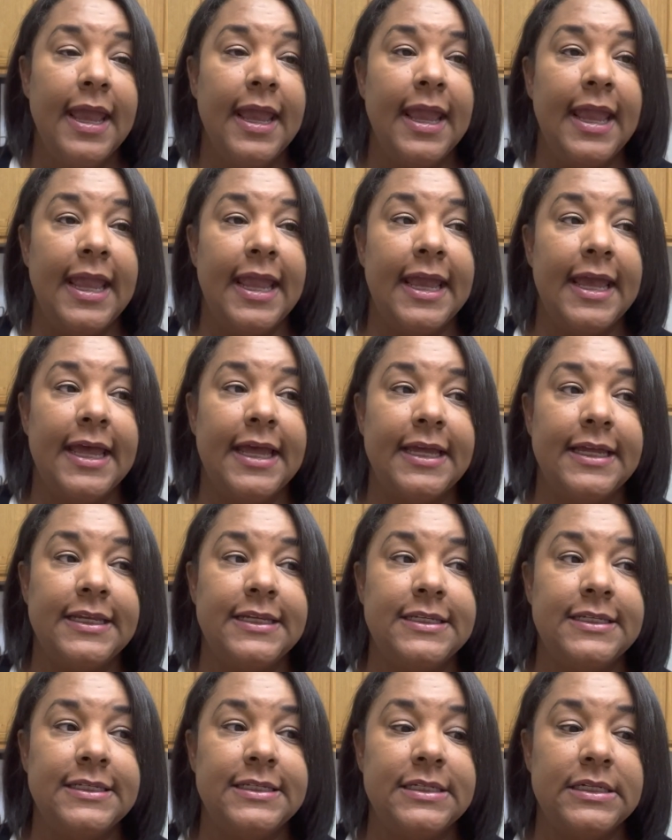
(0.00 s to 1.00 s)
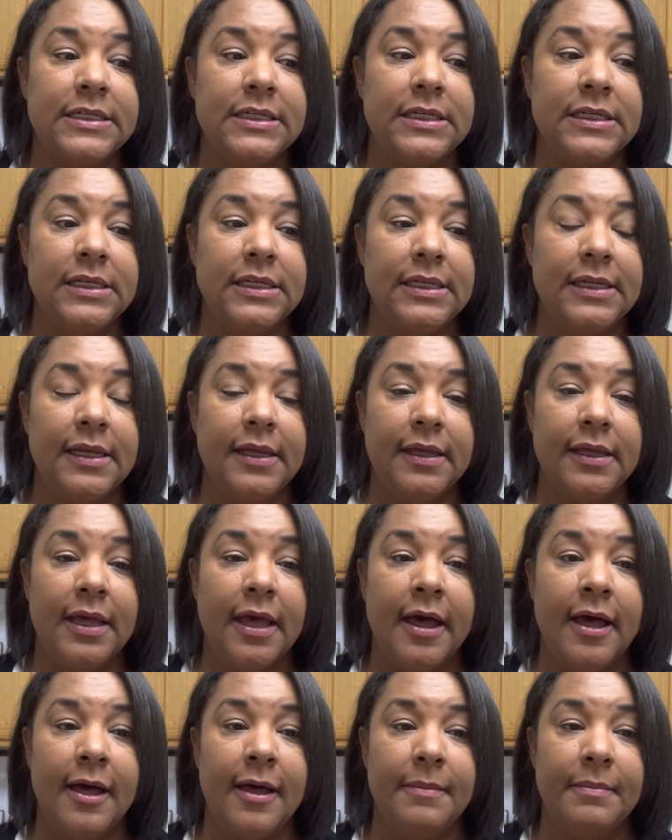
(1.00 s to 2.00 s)
And
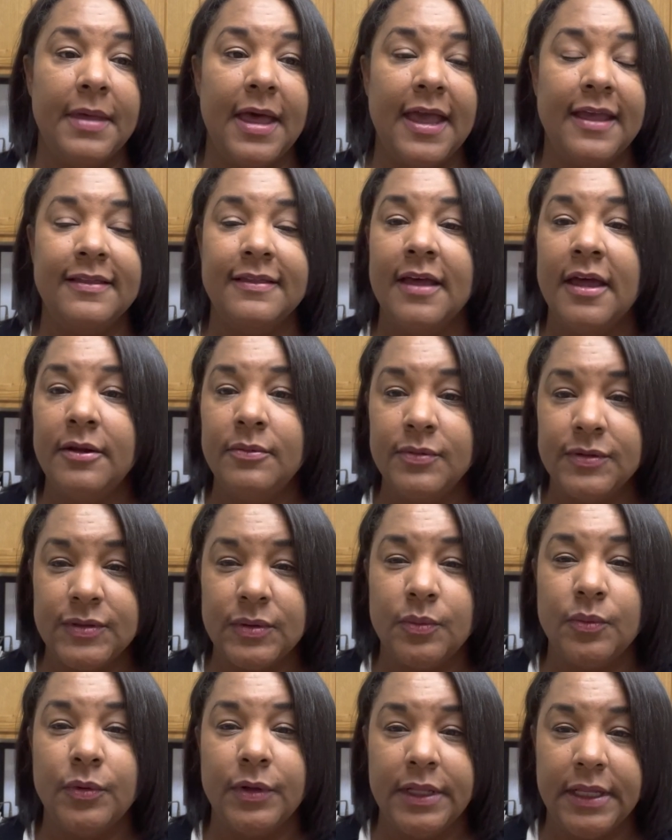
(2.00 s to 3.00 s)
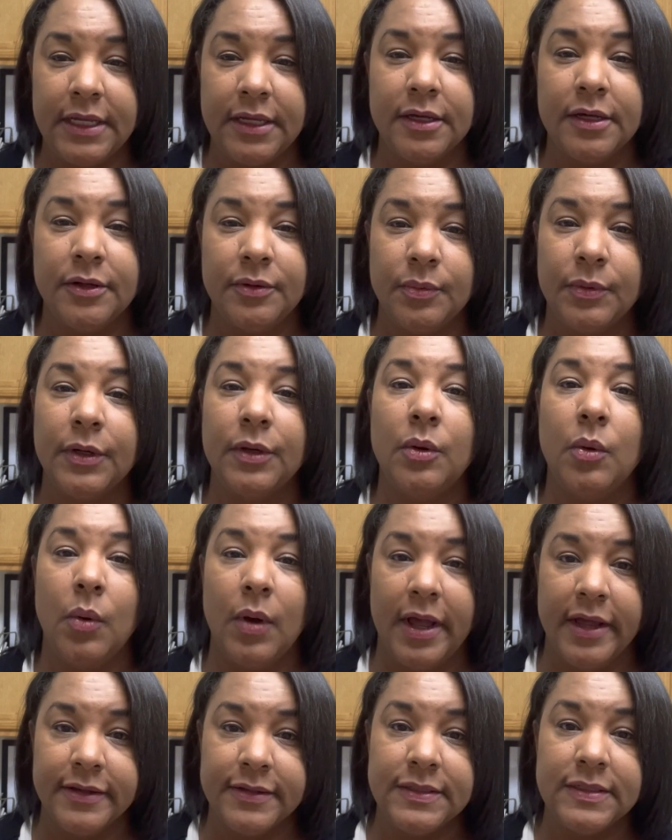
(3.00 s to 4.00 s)
I thought it was a really good
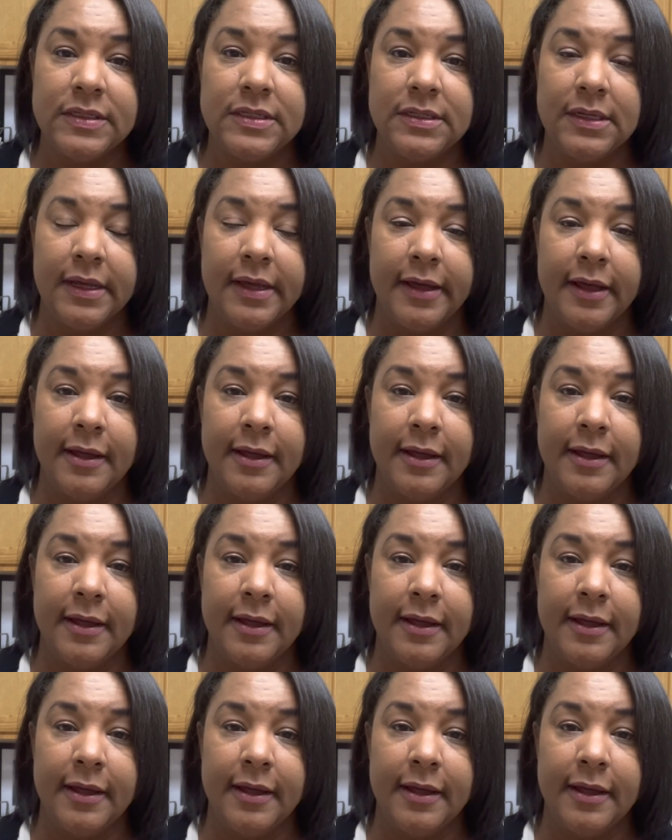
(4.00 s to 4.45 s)
request